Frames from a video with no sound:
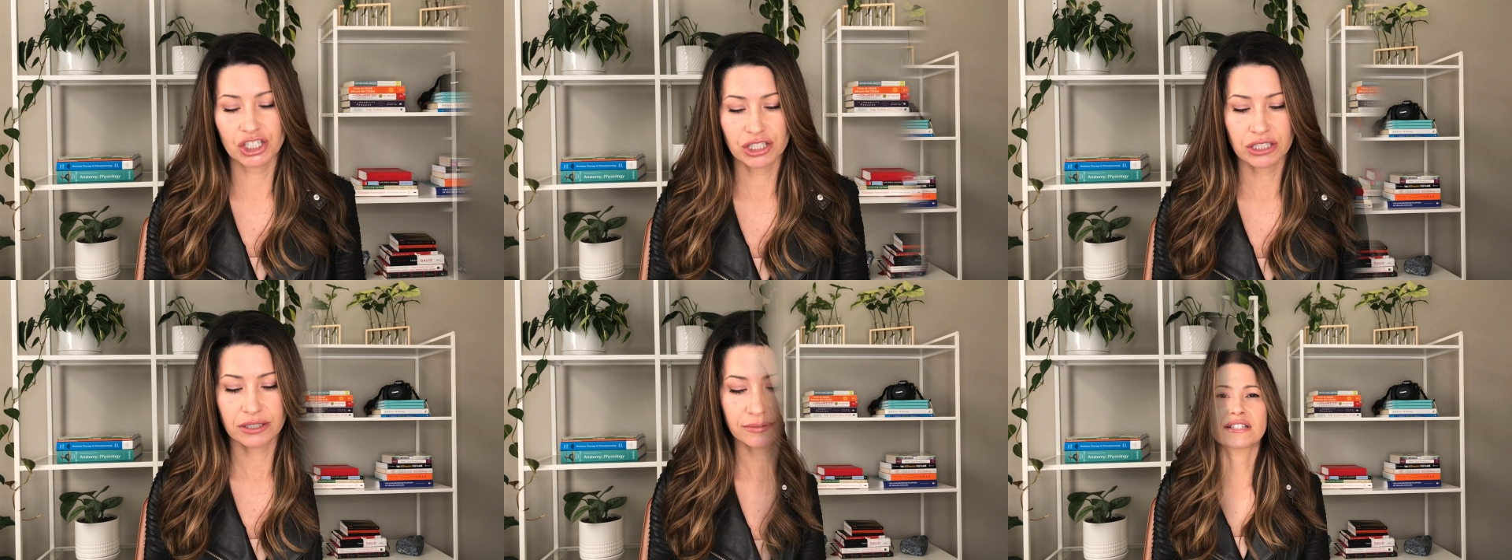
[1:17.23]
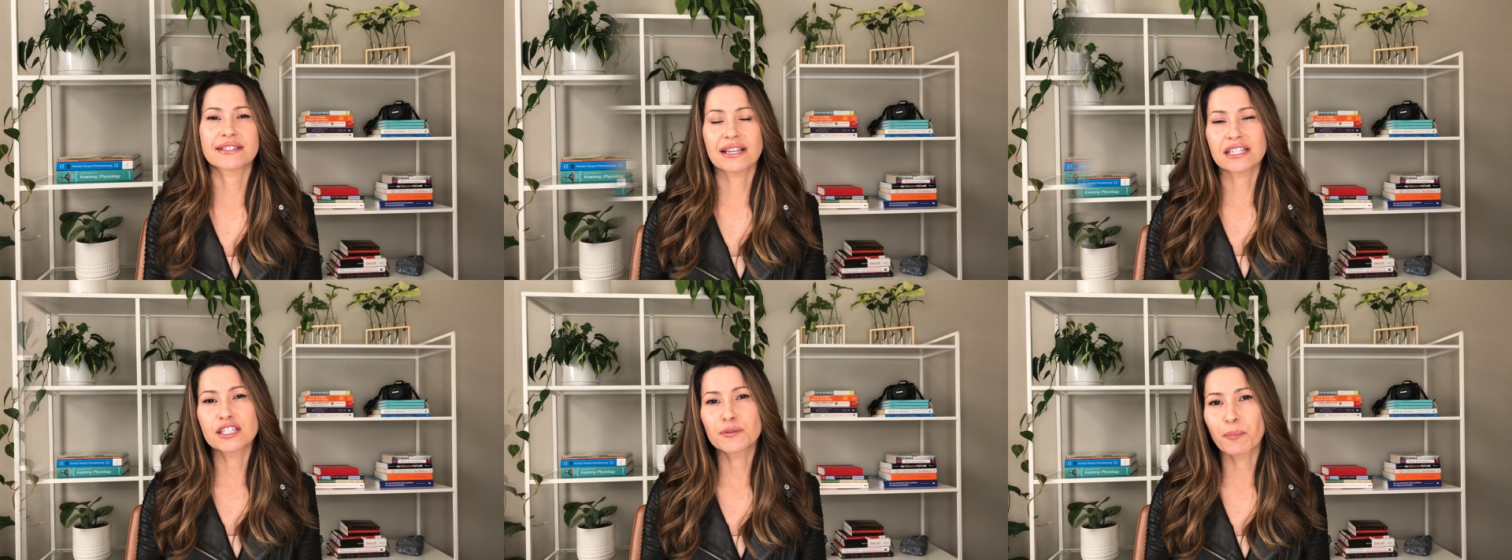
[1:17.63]
So that is
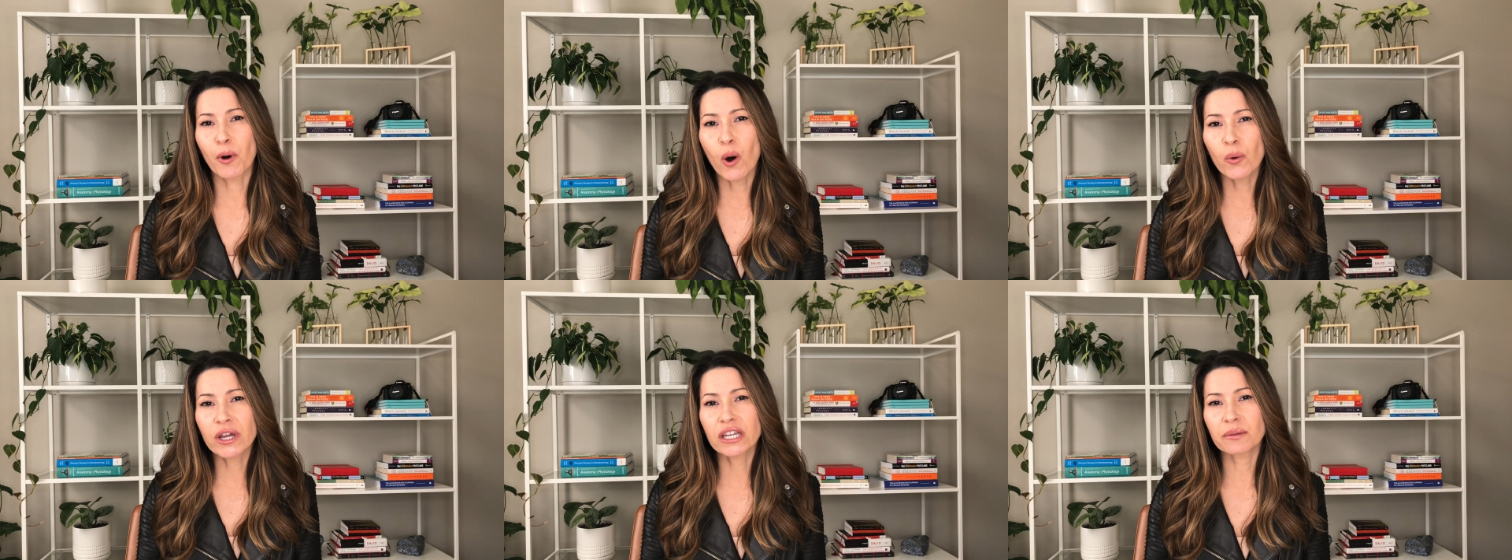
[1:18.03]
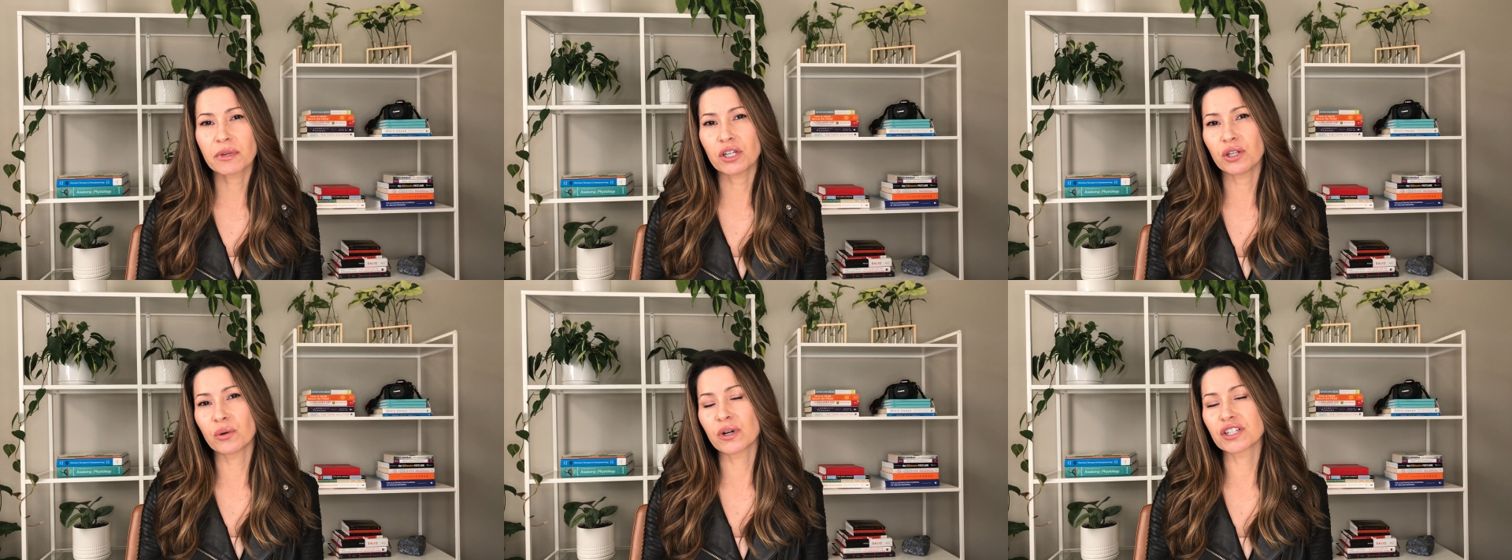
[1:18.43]
a spoken
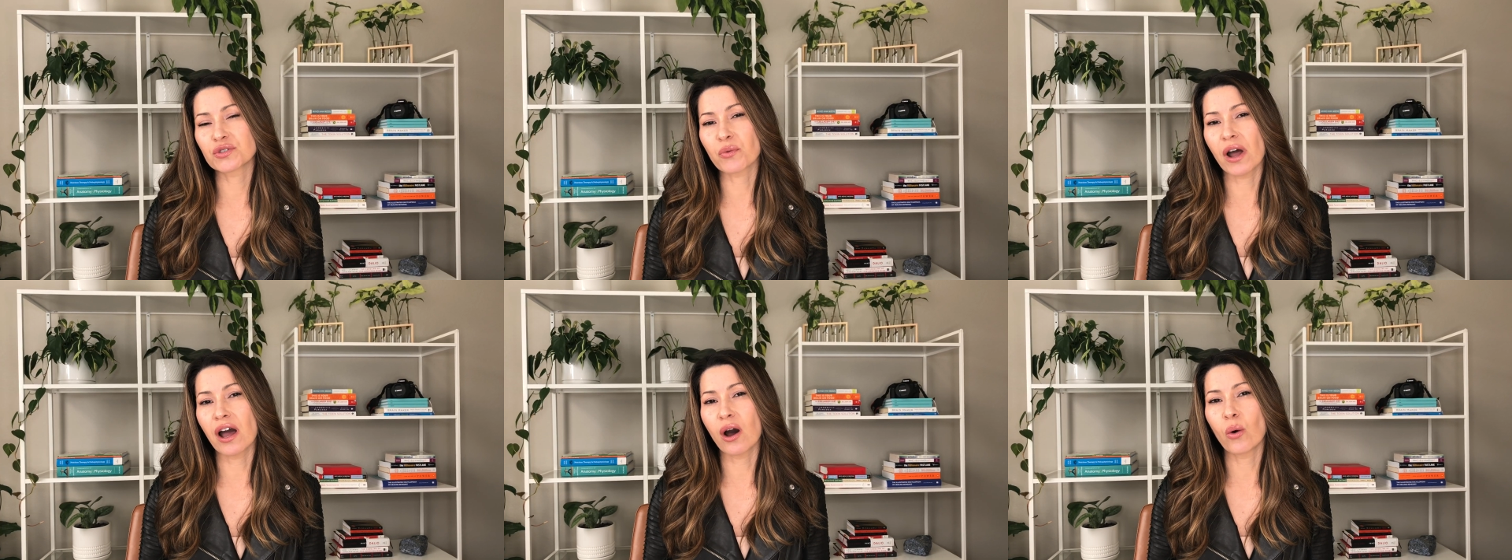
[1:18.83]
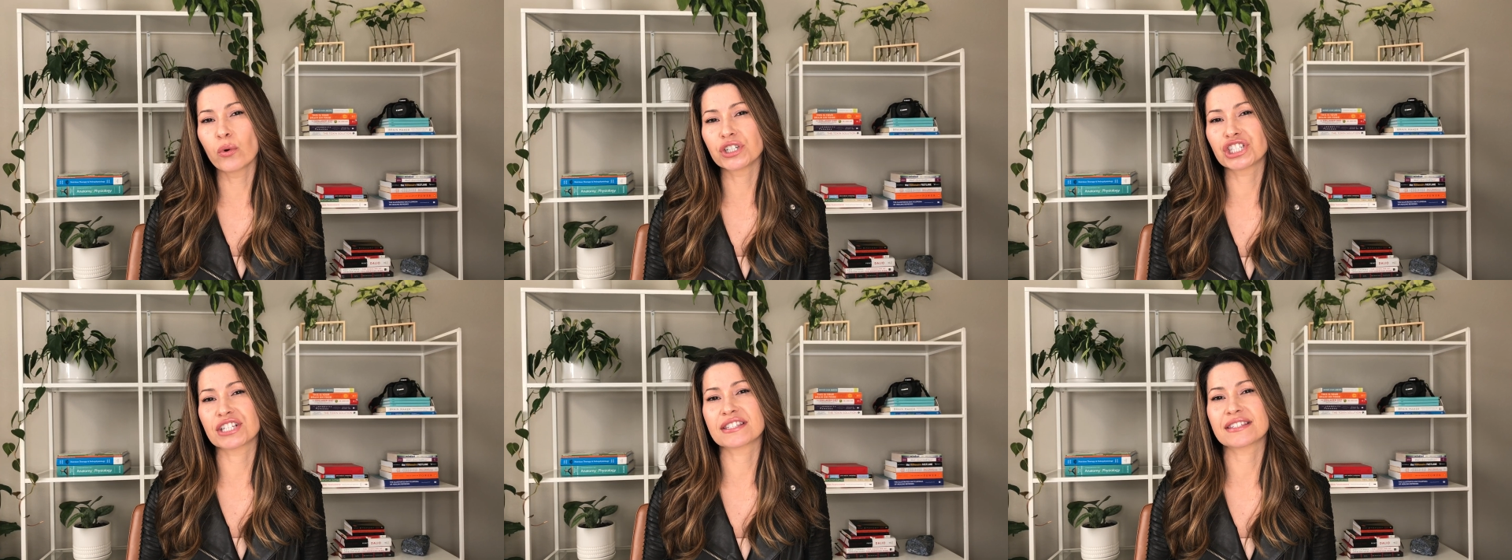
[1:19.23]
menu as well,
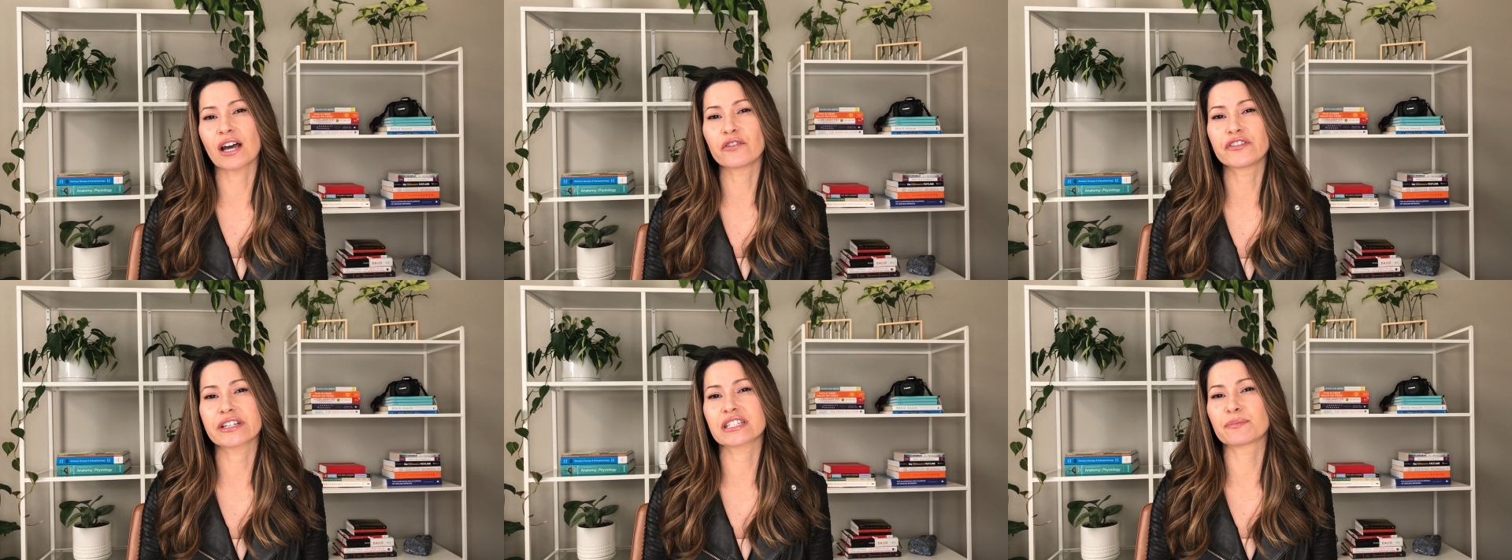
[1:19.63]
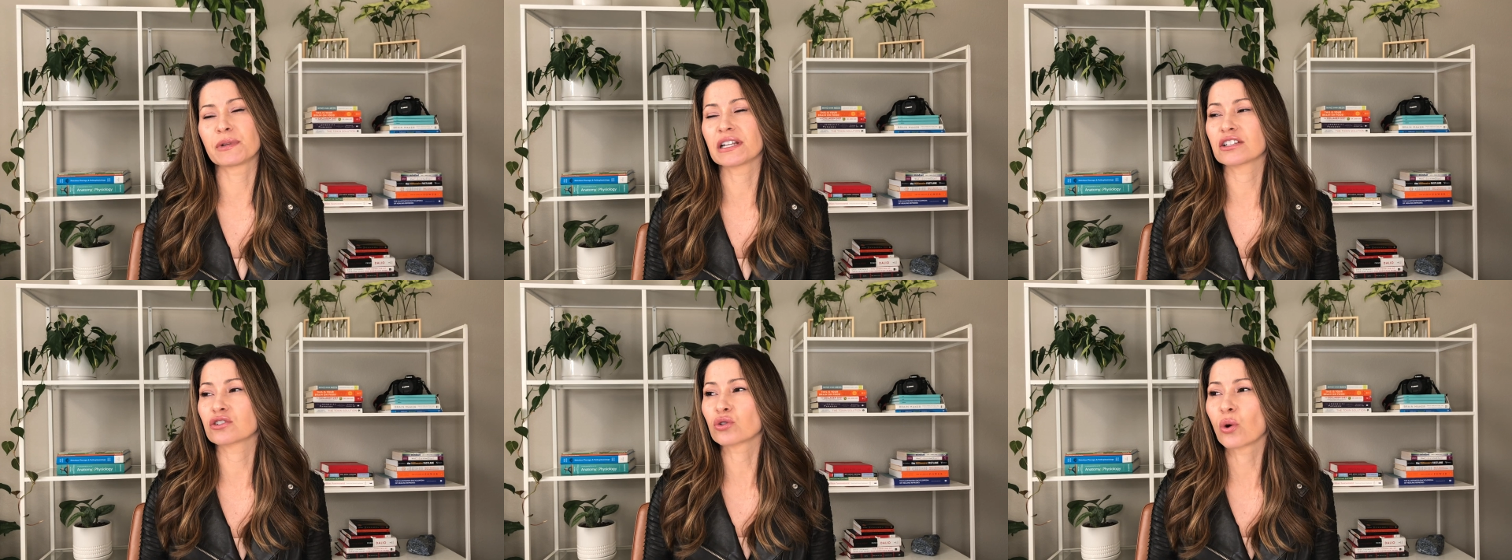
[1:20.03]
which is
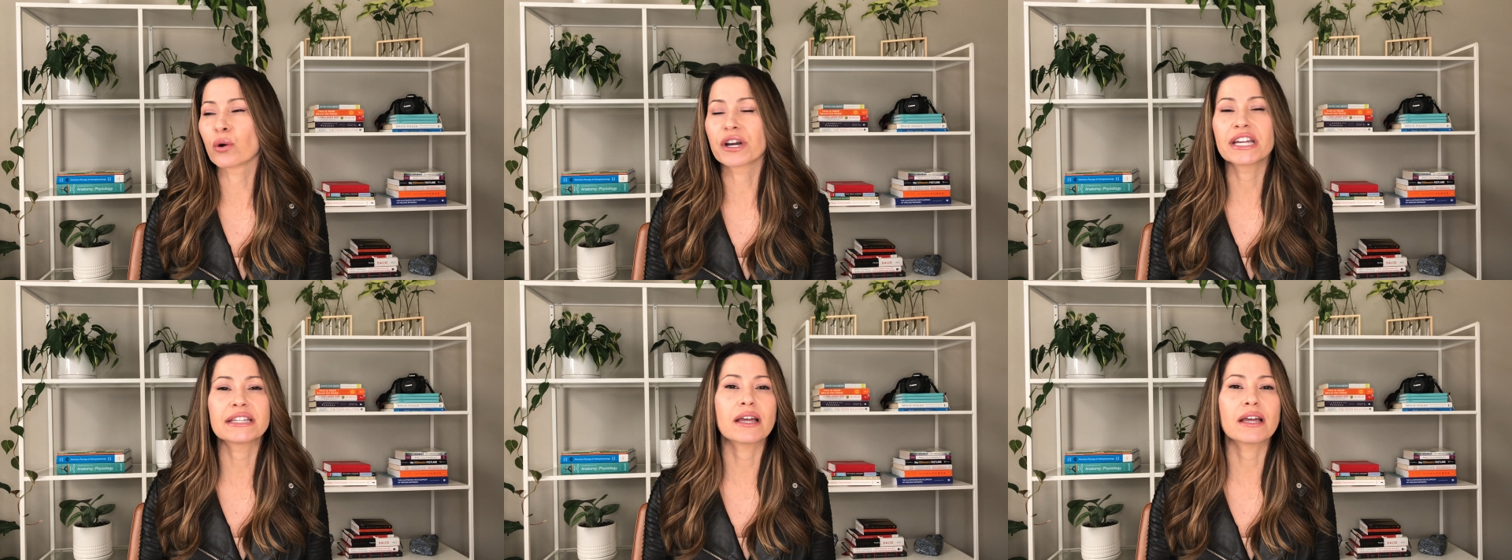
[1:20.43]
self-explanatory.